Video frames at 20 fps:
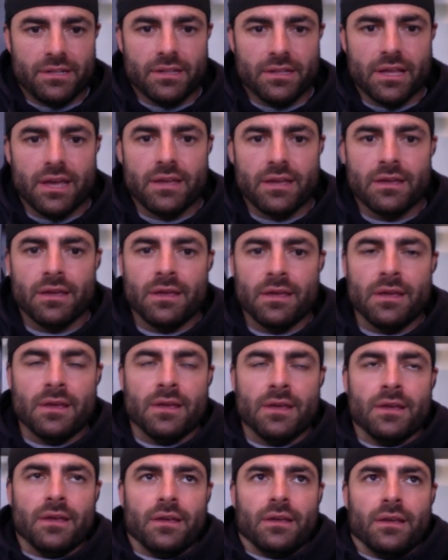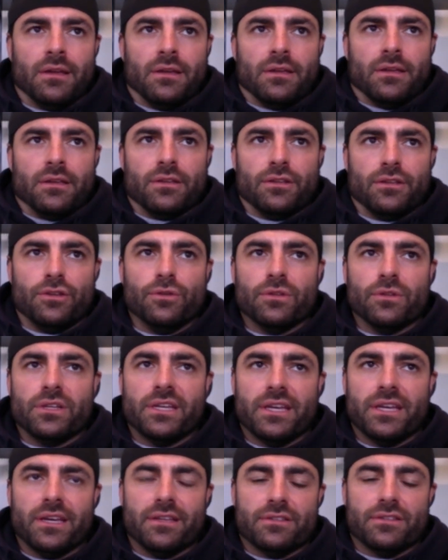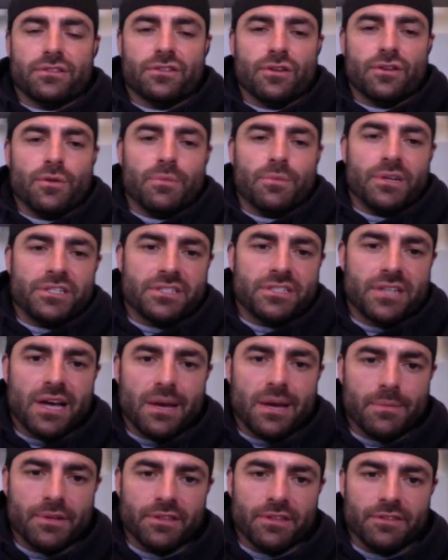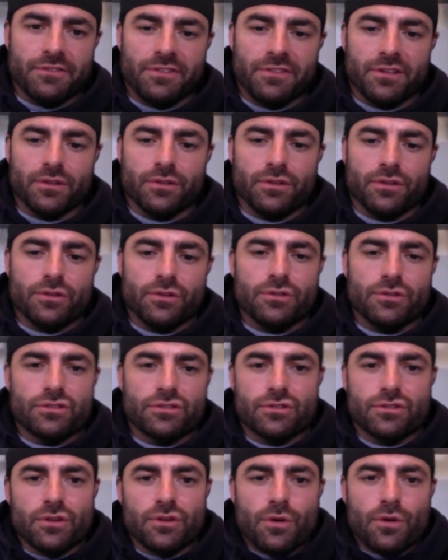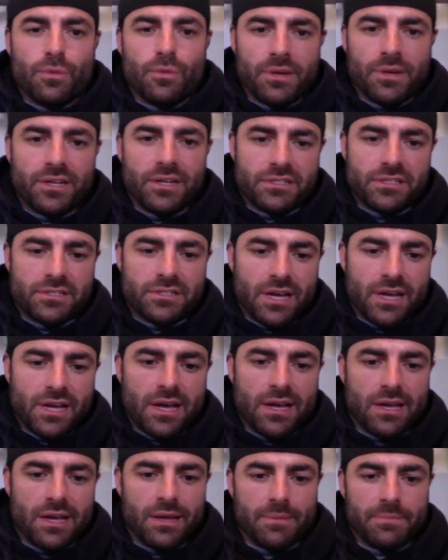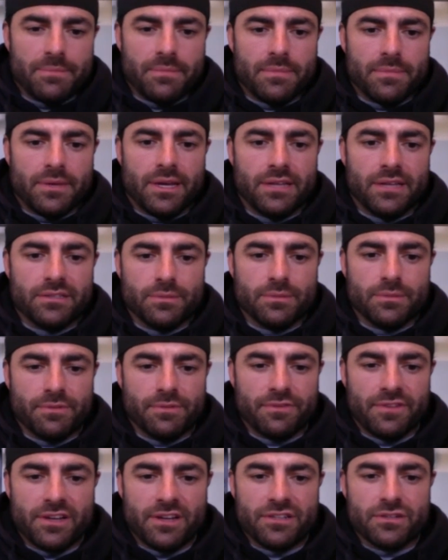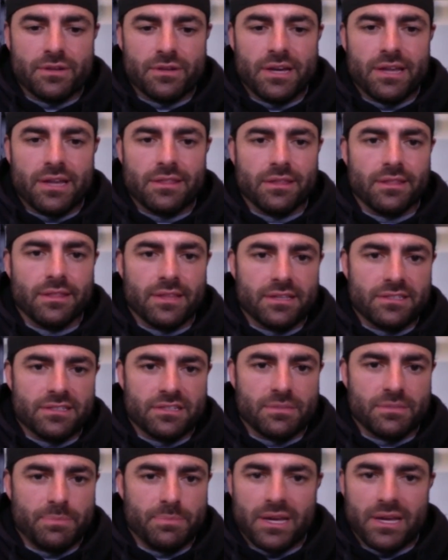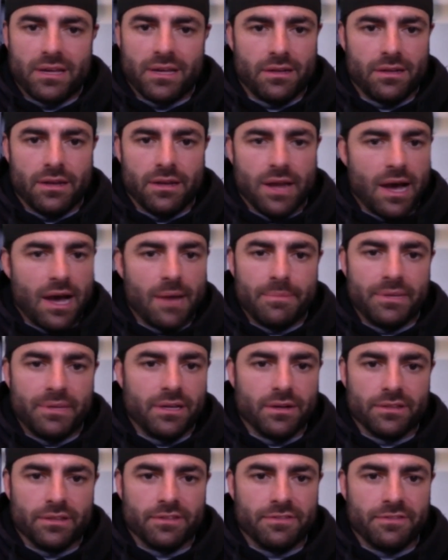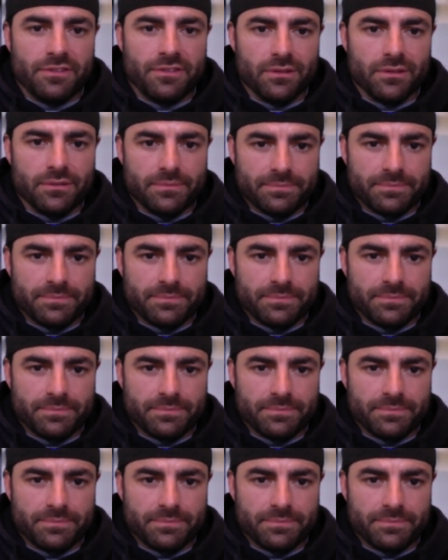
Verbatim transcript: Like, you only get so much time on the field. There's so much time as a professional athlete that's spent not being on the field.